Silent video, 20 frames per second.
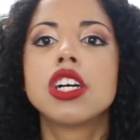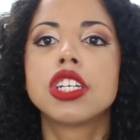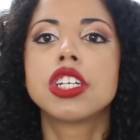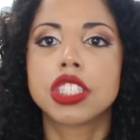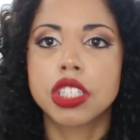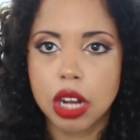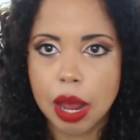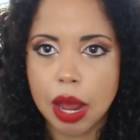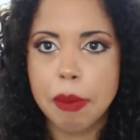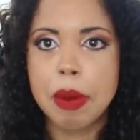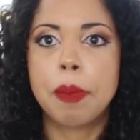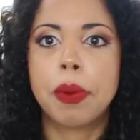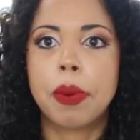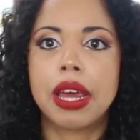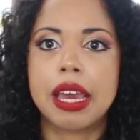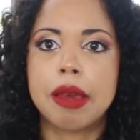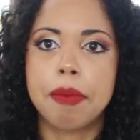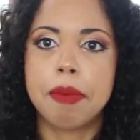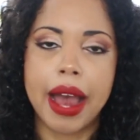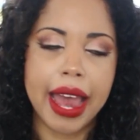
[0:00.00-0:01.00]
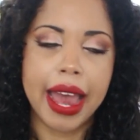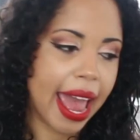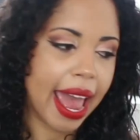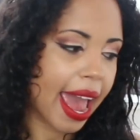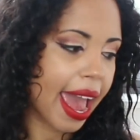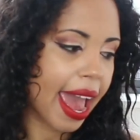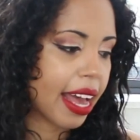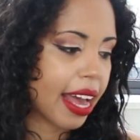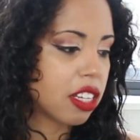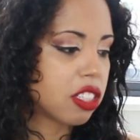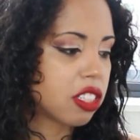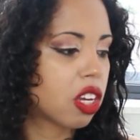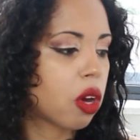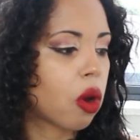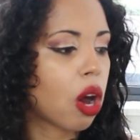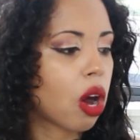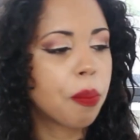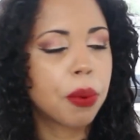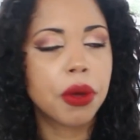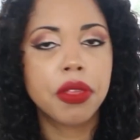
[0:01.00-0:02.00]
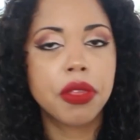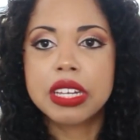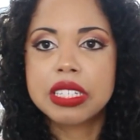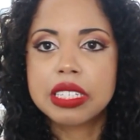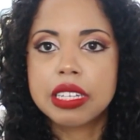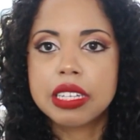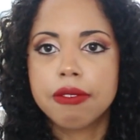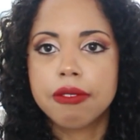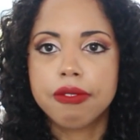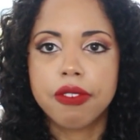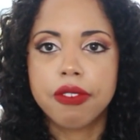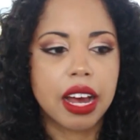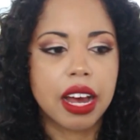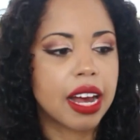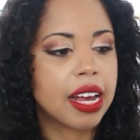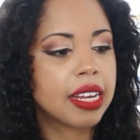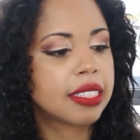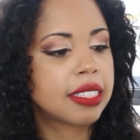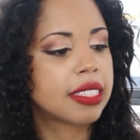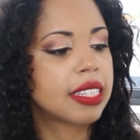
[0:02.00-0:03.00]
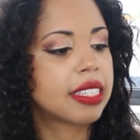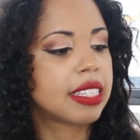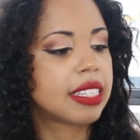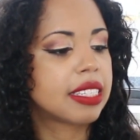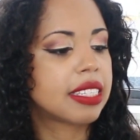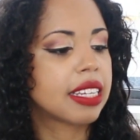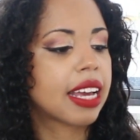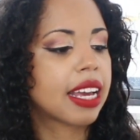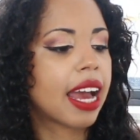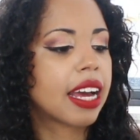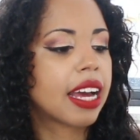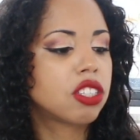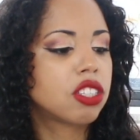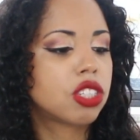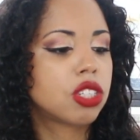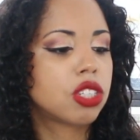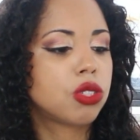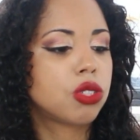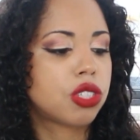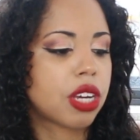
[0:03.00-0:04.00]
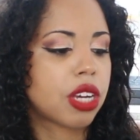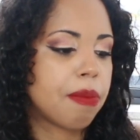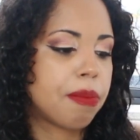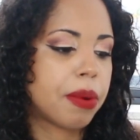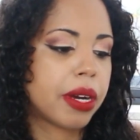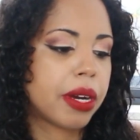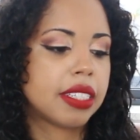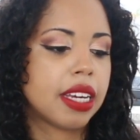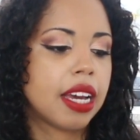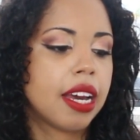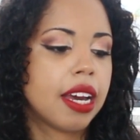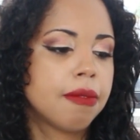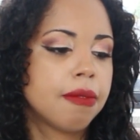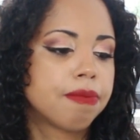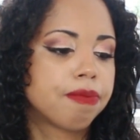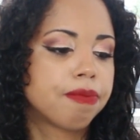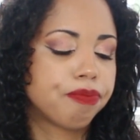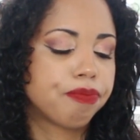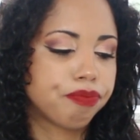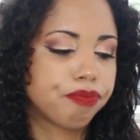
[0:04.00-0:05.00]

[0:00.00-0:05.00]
So let me put it in my hair. So I'll put this in first. This is the Cantu Shea Butter.